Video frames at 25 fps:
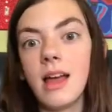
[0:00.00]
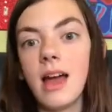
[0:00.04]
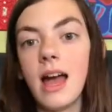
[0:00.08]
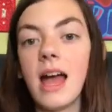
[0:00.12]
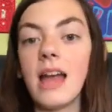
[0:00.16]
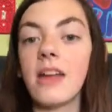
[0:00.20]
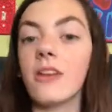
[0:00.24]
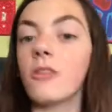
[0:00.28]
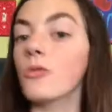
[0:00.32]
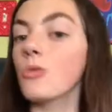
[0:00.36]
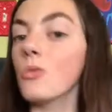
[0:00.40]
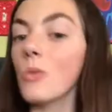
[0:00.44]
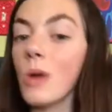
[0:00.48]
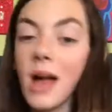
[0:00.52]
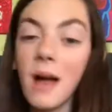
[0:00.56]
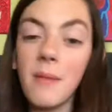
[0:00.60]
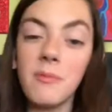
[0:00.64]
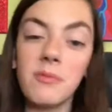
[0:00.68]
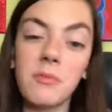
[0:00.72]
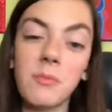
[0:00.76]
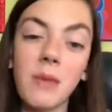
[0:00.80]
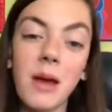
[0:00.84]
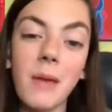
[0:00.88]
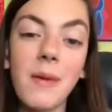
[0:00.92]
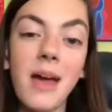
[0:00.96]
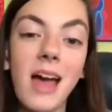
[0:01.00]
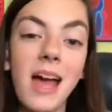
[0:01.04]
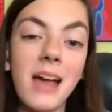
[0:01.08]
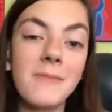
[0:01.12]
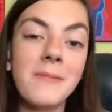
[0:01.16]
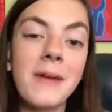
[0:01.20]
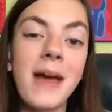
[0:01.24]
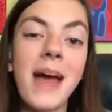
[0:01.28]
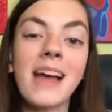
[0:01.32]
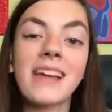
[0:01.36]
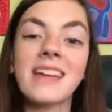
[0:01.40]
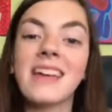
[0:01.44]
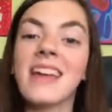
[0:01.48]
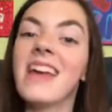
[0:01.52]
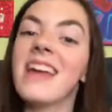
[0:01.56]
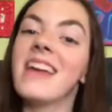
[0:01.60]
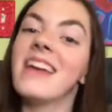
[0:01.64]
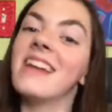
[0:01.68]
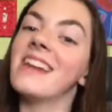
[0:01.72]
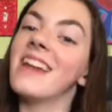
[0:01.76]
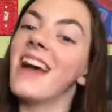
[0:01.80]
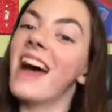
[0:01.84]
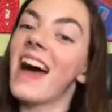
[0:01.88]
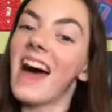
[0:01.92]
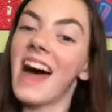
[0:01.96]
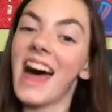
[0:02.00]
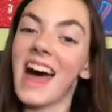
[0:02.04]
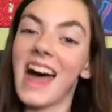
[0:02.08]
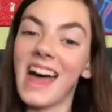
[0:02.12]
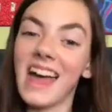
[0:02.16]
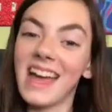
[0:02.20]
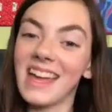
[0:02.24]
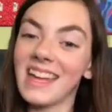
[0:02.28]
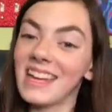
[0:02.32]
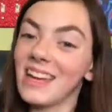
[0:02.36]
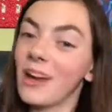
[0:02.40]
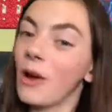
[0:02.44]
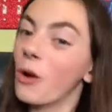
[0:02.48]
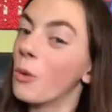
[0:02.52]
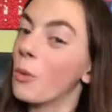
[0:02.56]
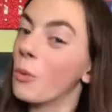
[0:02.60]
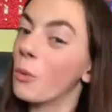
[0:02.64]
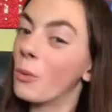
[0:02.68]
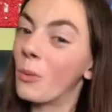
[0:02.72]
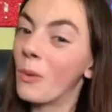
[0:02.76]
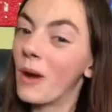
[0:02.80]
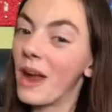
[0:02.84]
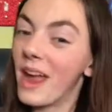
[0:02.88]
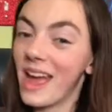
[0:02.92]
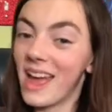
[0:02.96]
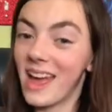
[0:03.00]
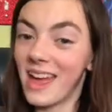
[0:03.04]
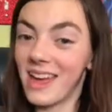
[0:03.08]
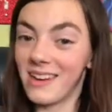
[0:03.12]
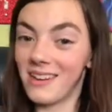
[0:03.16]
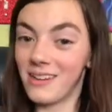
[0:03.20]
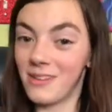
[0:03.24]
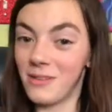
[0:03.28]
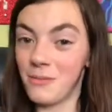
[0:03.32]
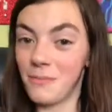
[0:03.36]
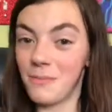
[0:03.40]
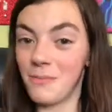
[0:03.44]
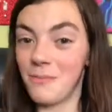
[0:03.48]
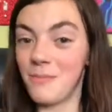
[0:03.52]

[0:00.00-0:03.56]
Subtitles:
I grabbed my backpack and I ran.